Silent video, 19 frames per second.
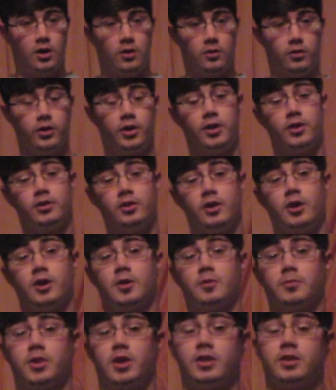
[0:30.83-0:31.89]
Well, you're in
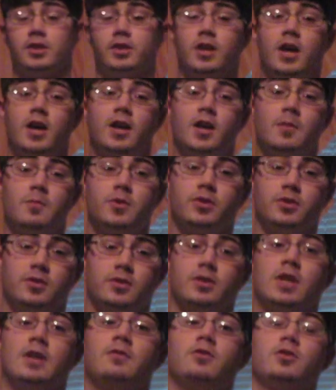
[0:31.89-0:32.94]
luck, because today I'm going
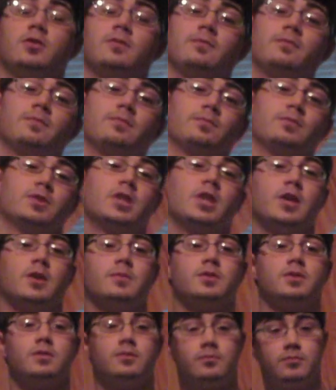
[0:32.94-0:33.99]
to give you some
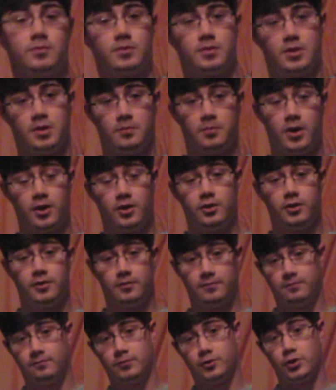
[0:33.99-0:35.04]
tips to better
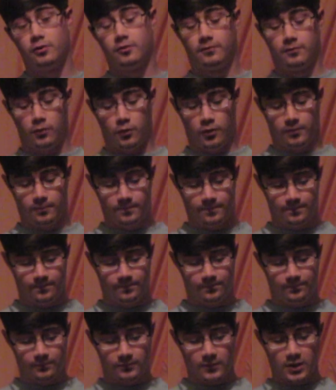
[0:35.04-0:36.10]
your shooting form.
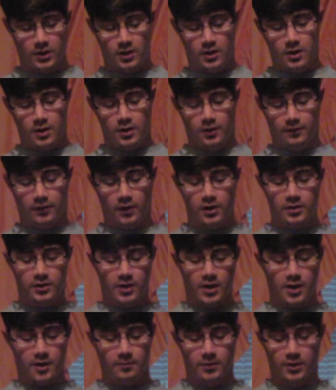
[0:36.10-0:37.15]
The first
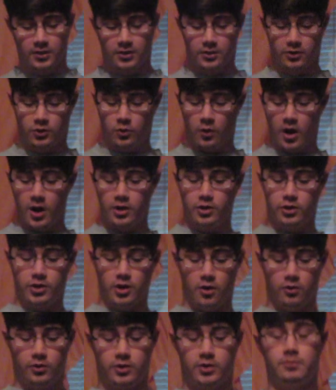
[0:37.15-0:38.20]
step is to square your
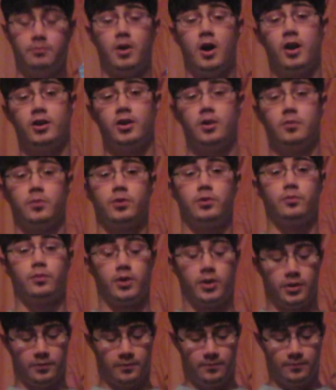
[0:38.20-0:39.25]
shoulders and body up with the
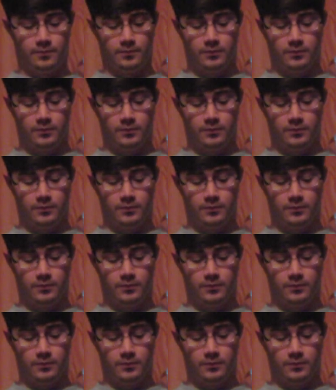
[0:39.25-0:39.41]
rim.